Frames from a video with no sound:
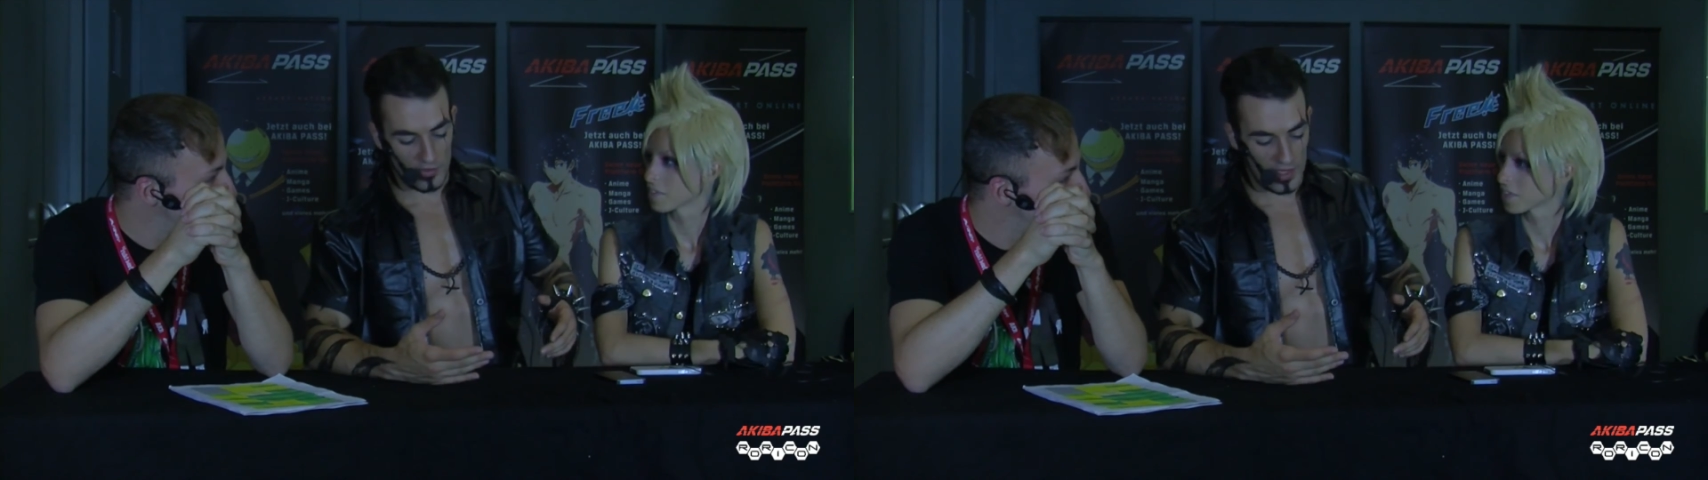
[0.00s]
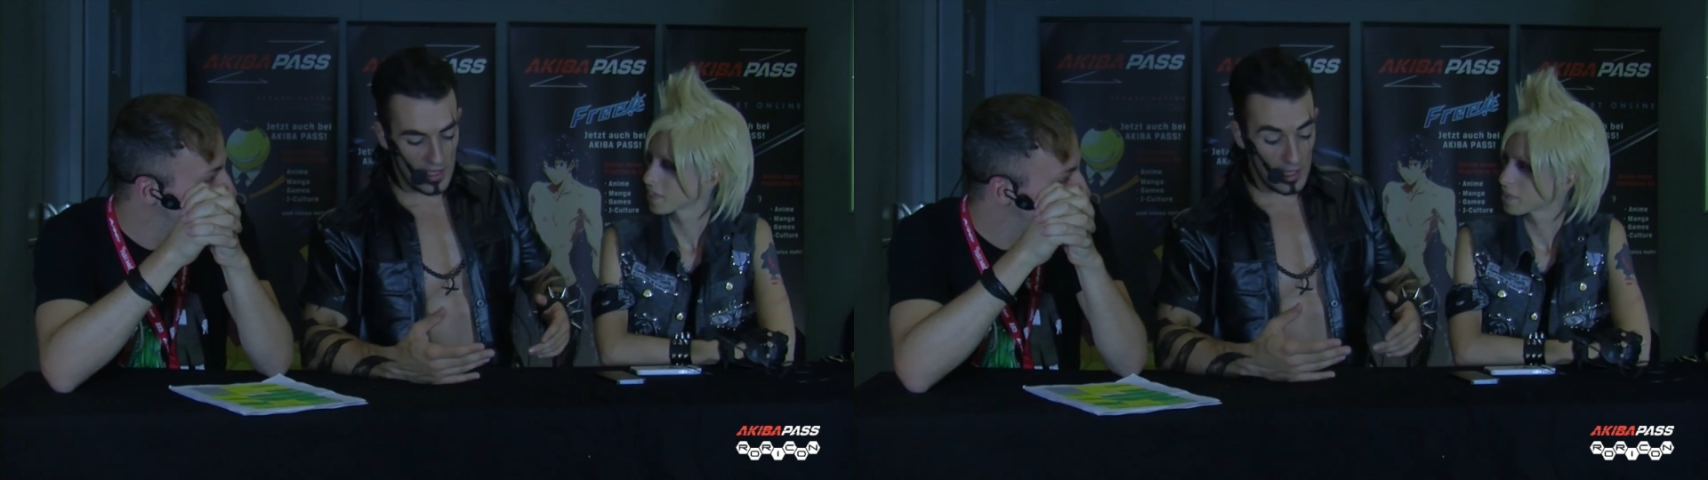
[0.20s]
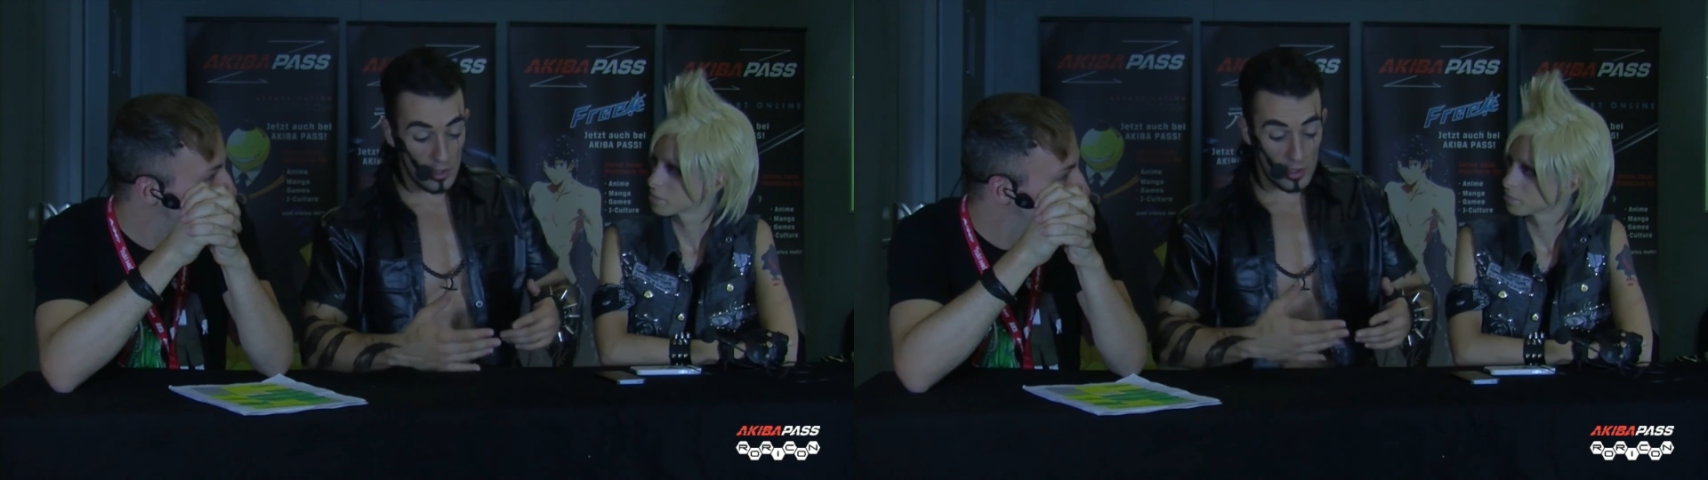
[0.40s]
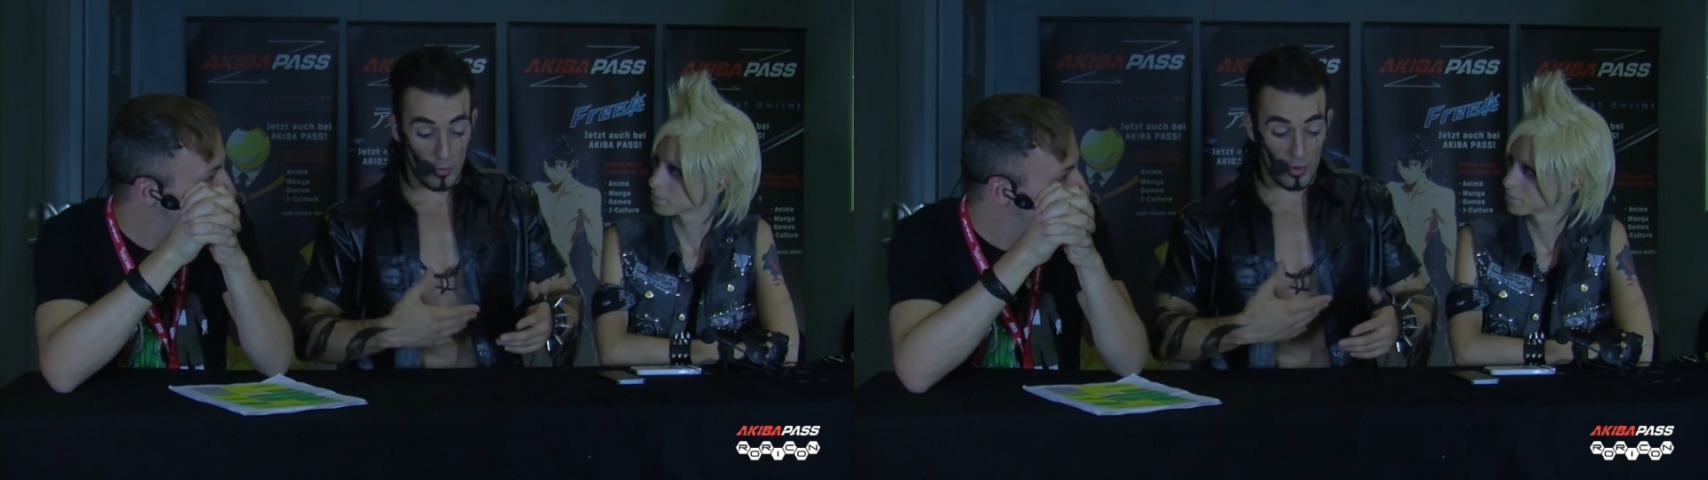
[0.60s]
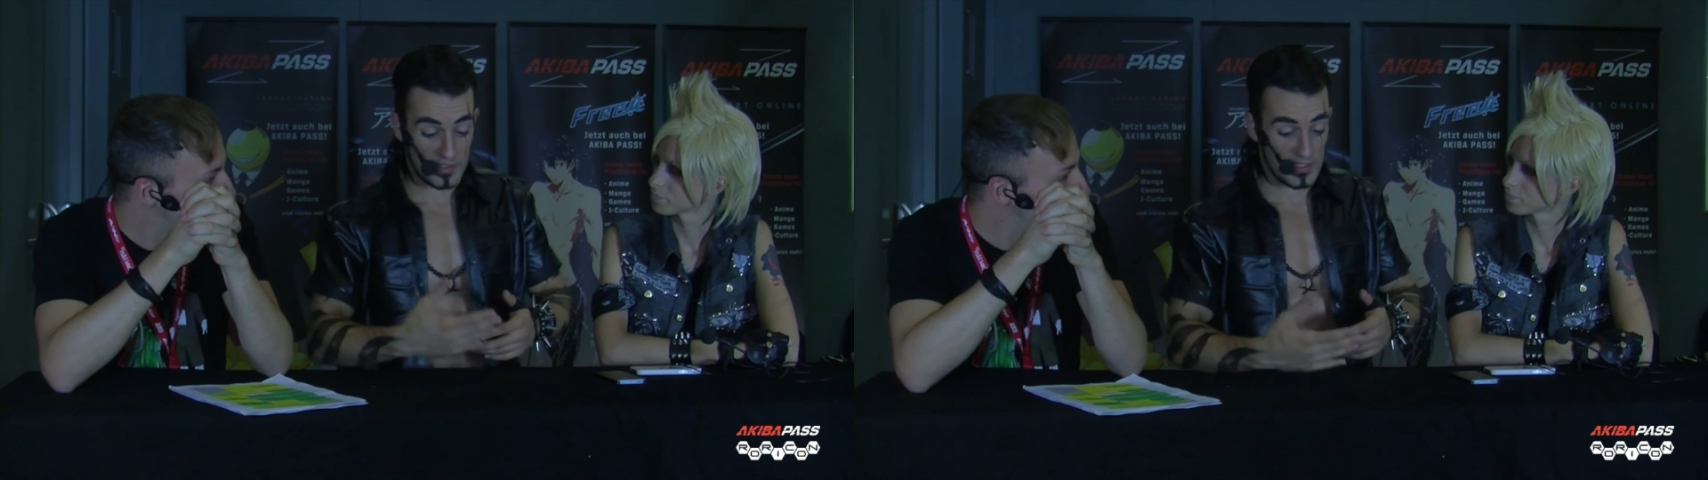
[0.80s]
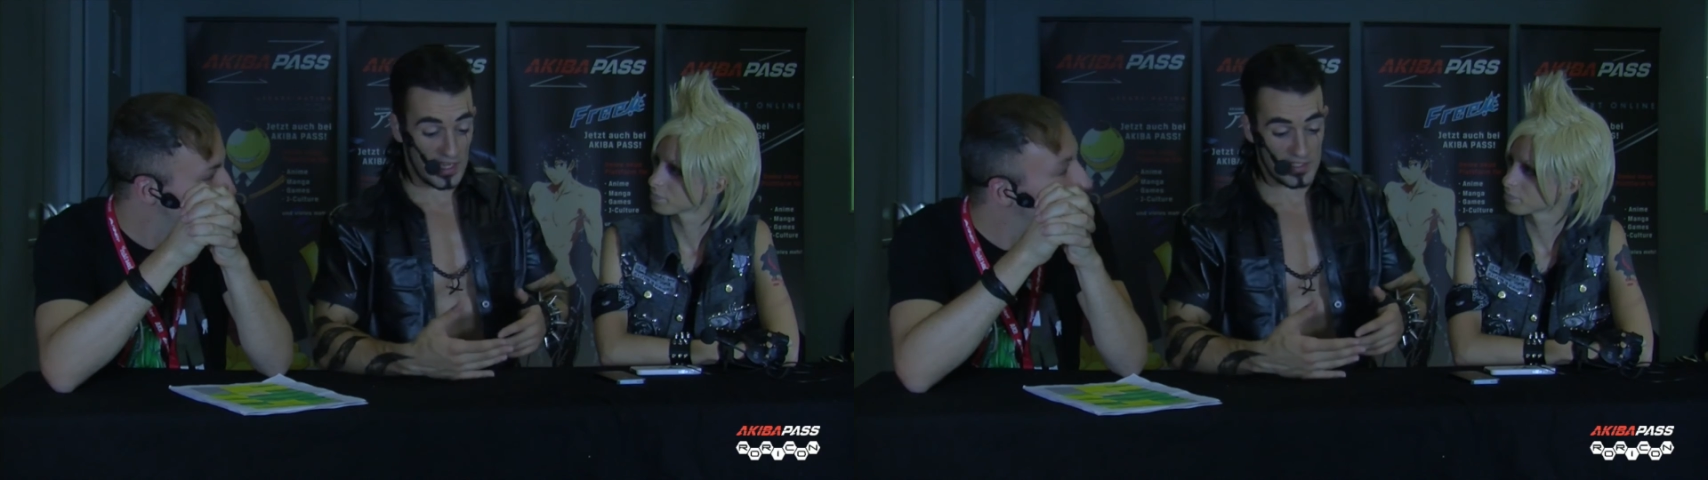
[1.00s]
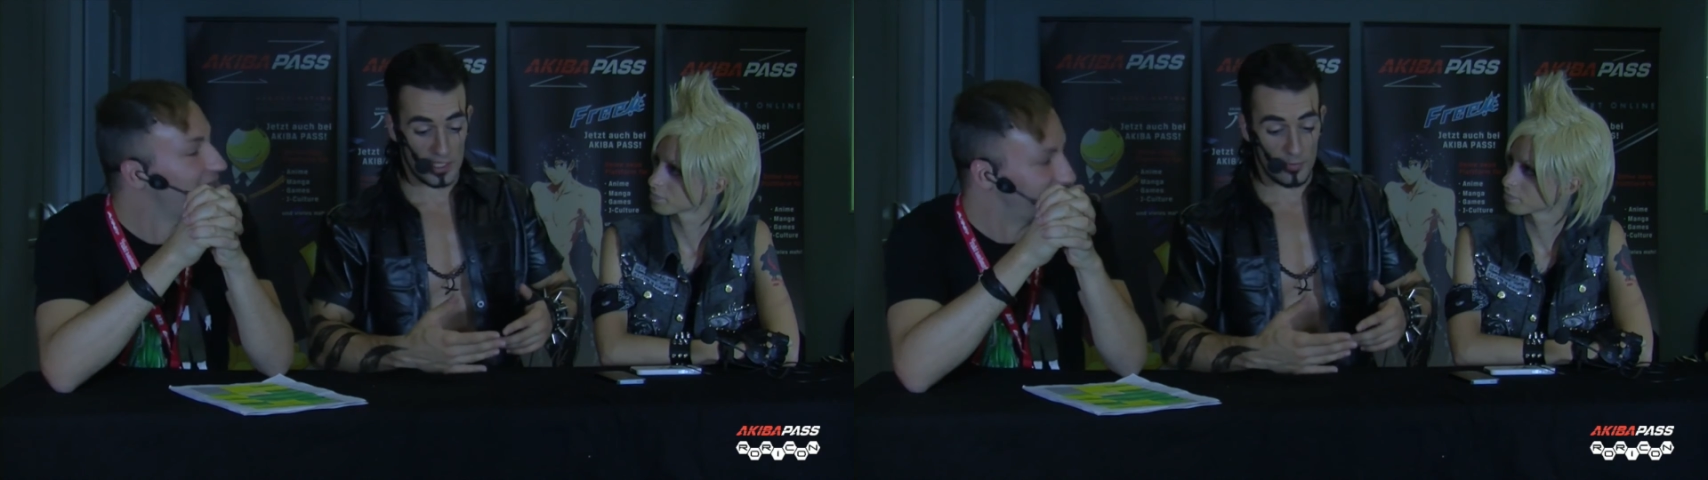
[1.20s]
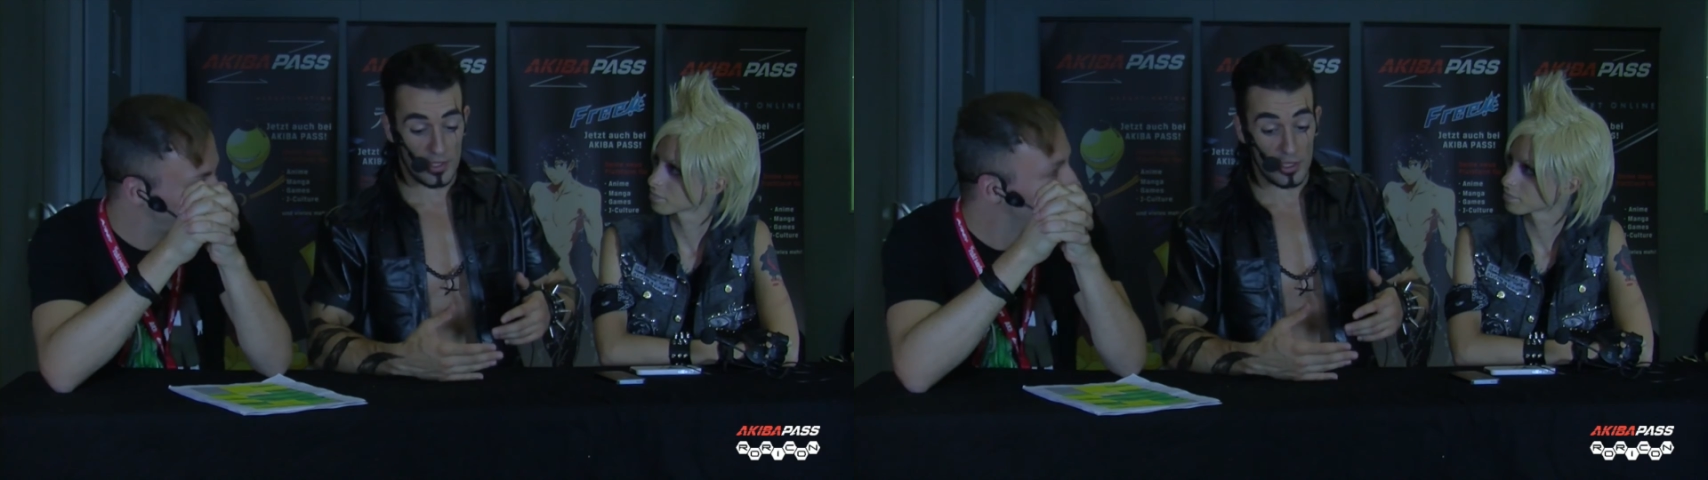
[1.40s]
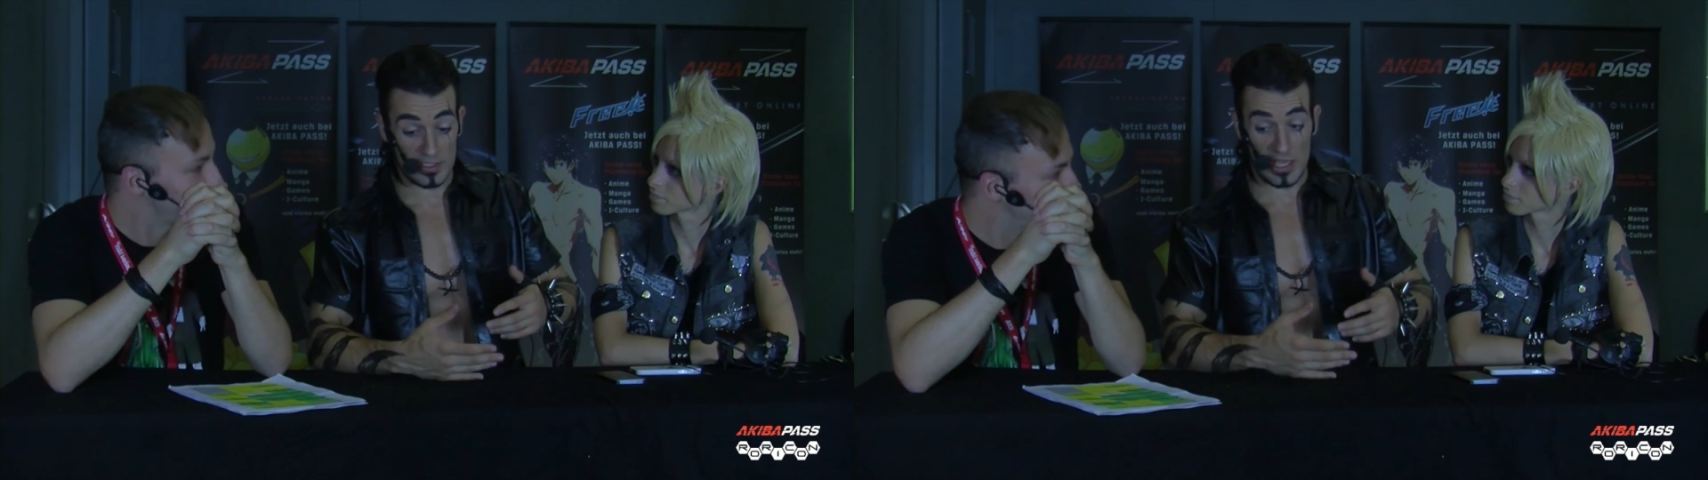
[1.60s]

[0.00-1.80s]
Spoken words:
They look more sexier because